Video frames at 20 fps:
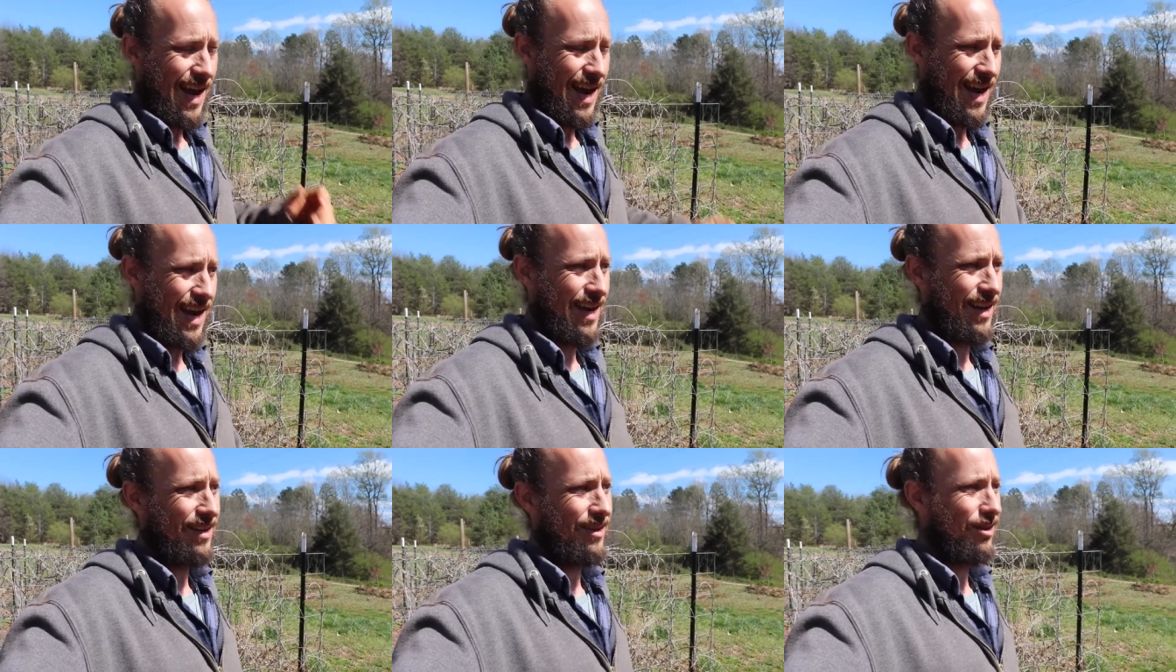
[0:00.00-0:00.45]

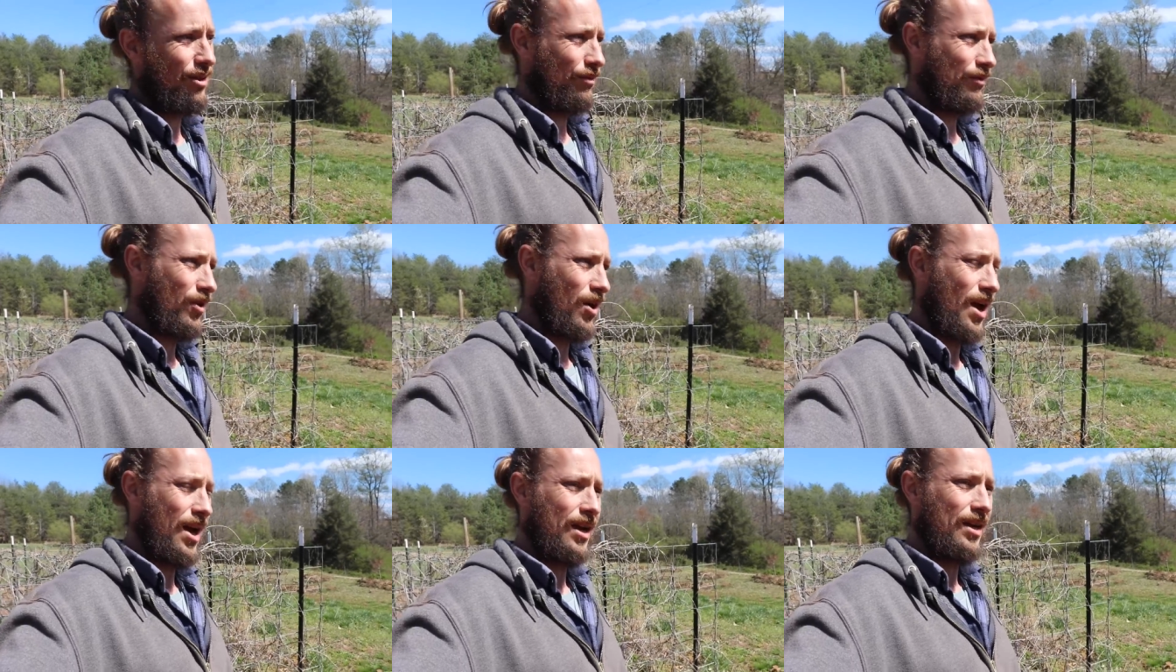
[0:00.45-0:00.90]
and the
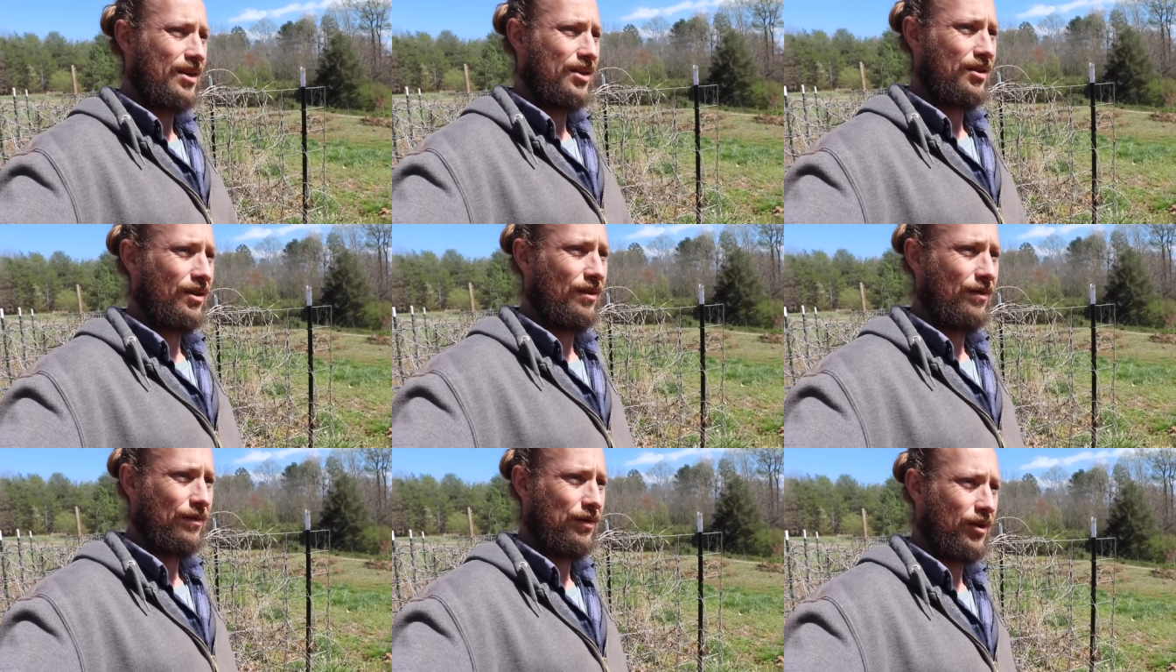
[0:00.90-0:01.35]

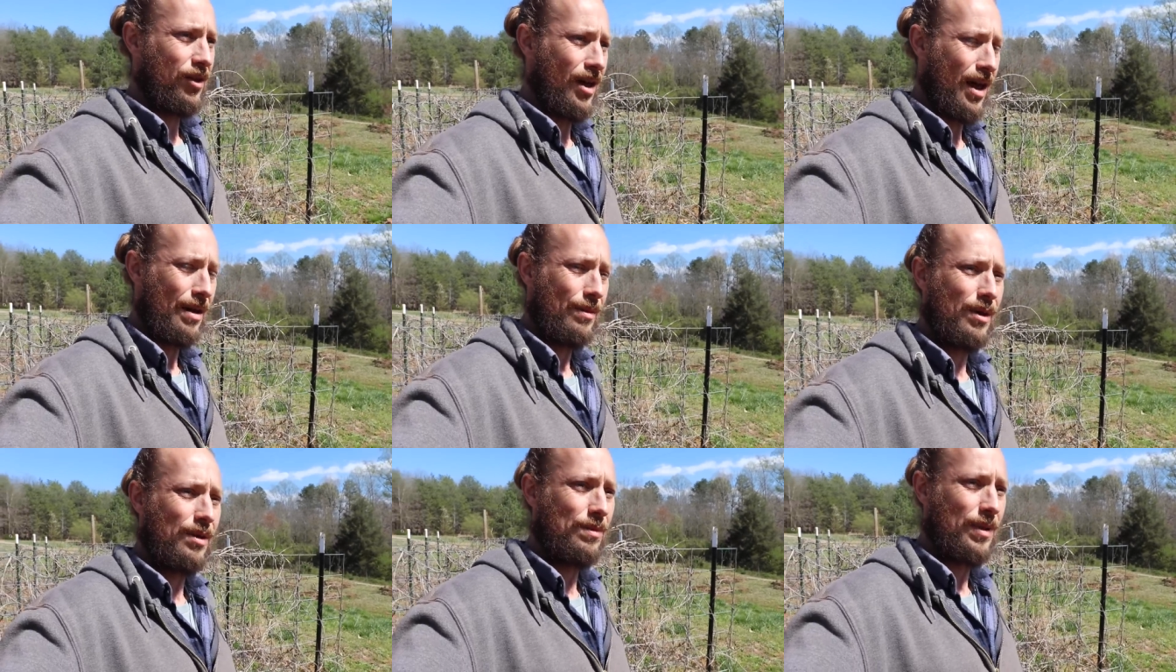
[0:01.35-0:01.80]
varieties of
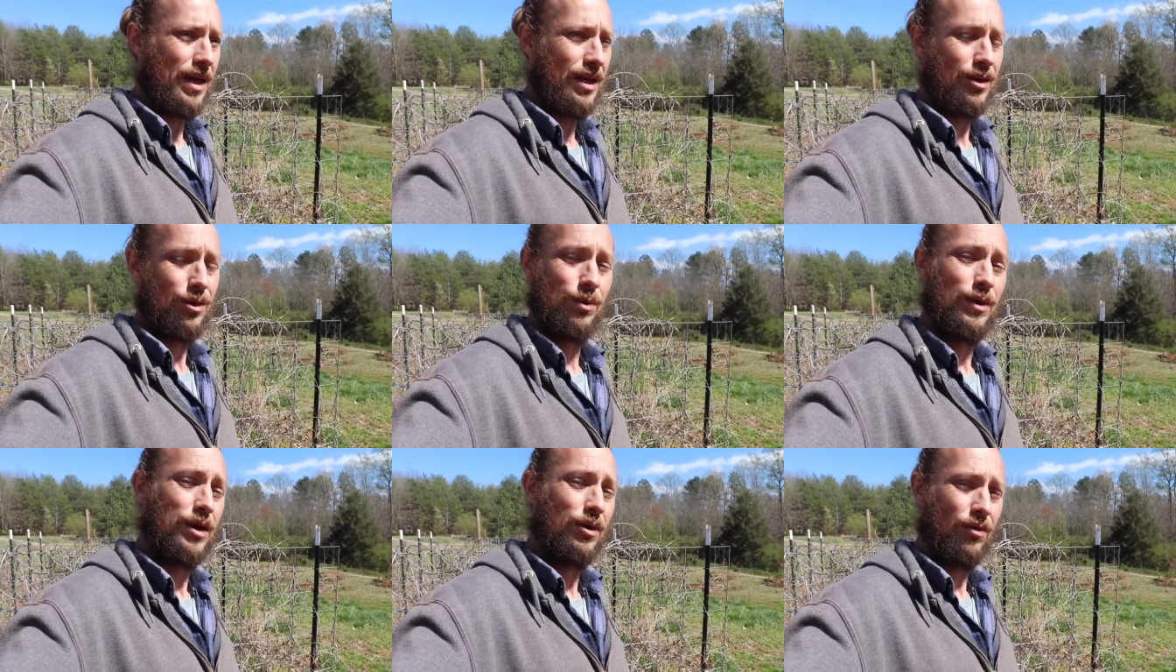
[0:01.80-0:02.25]
climbing
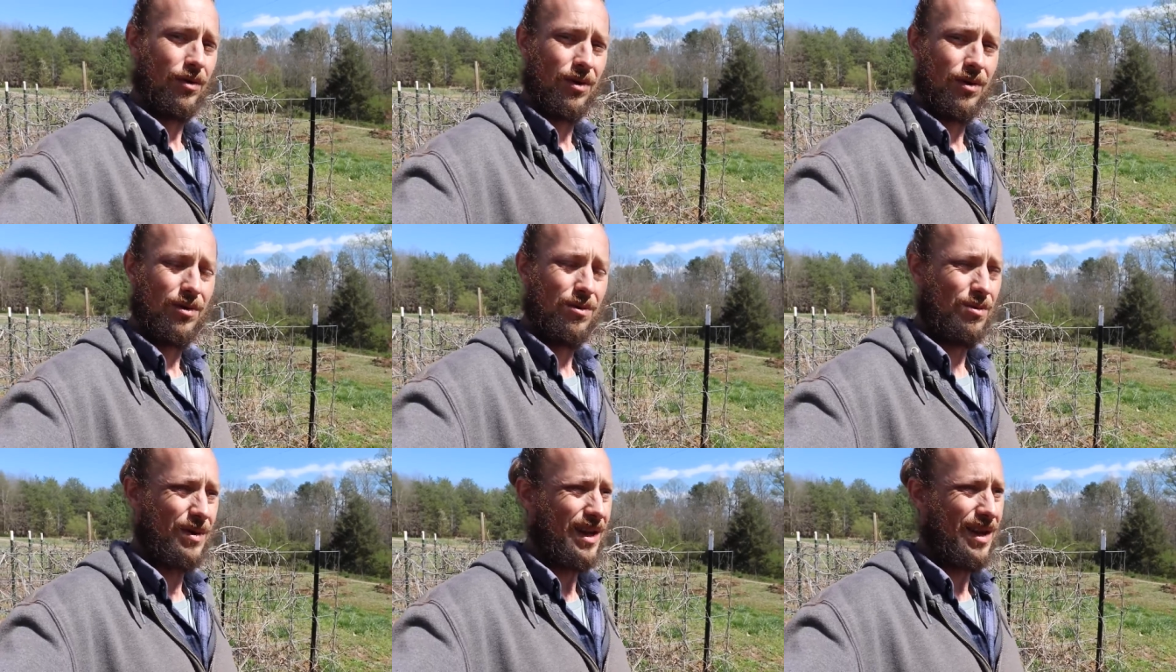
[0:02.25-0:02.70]
beans we
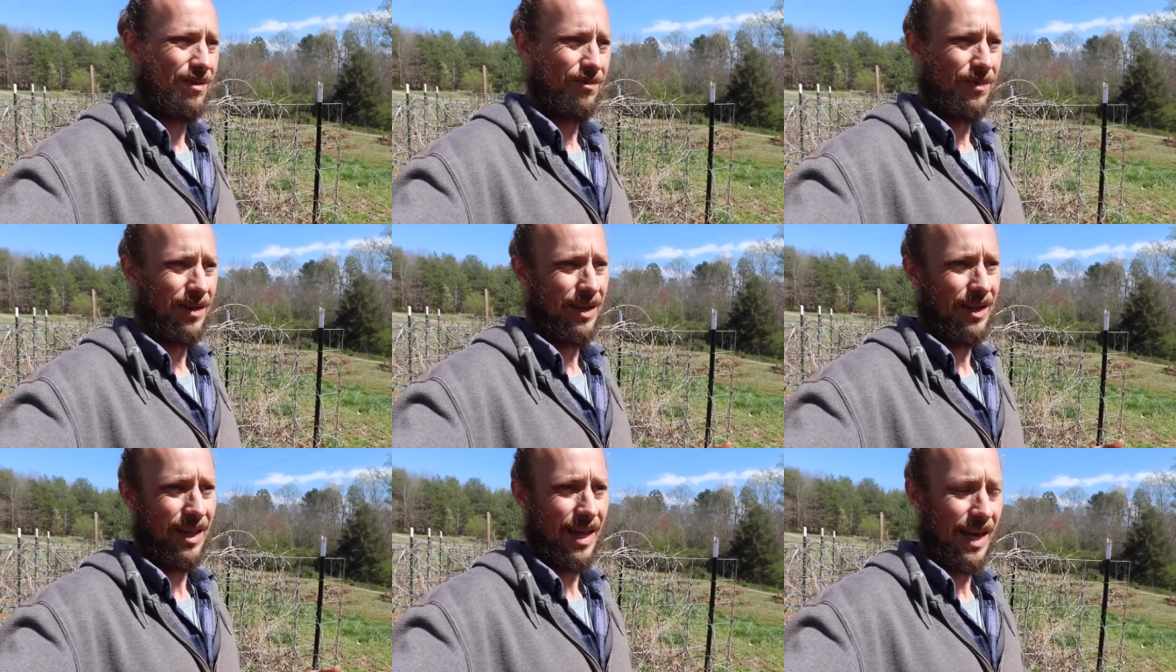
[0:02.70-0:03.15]
grew, we didn't
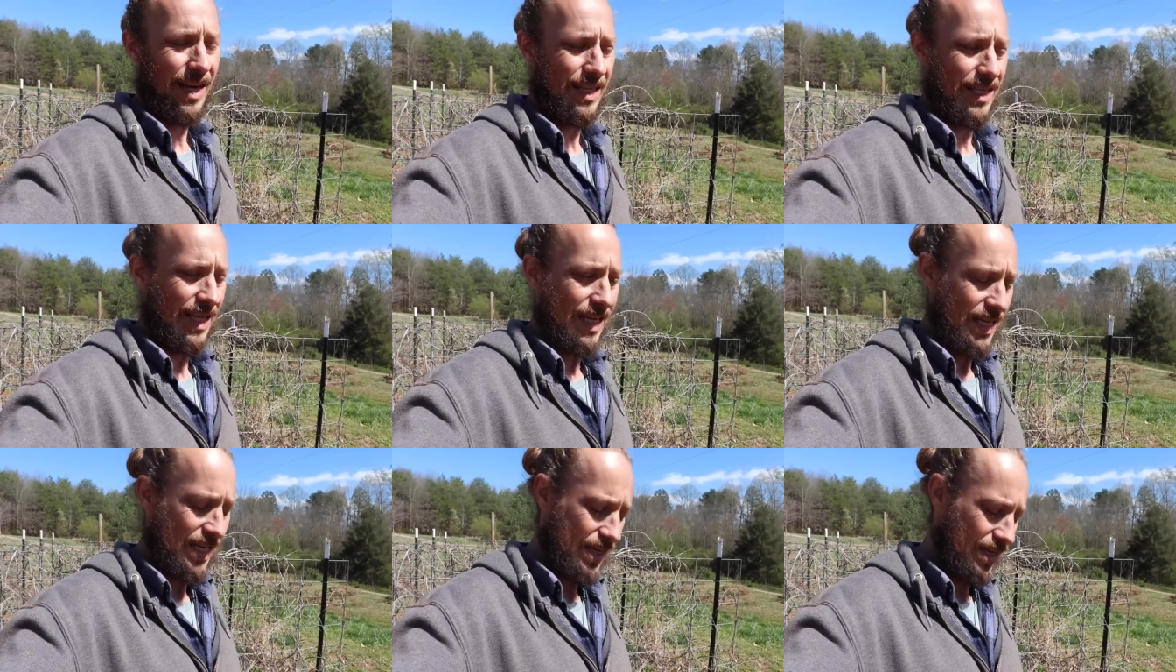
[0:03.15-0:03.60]
really like
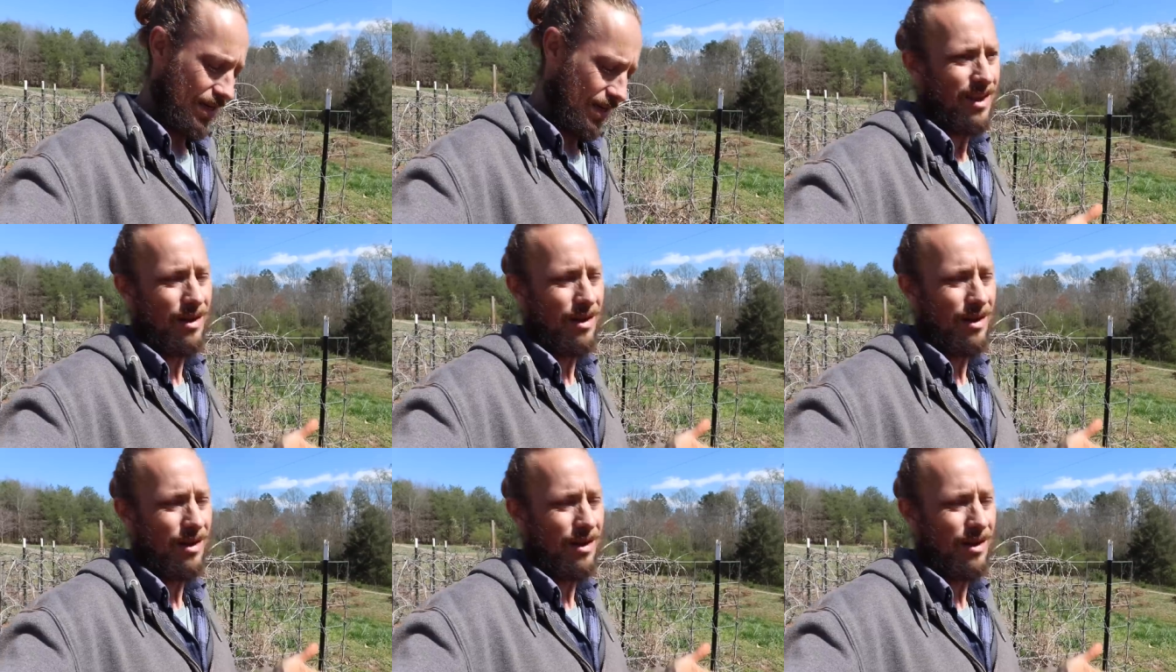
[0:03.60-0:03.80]
to eat.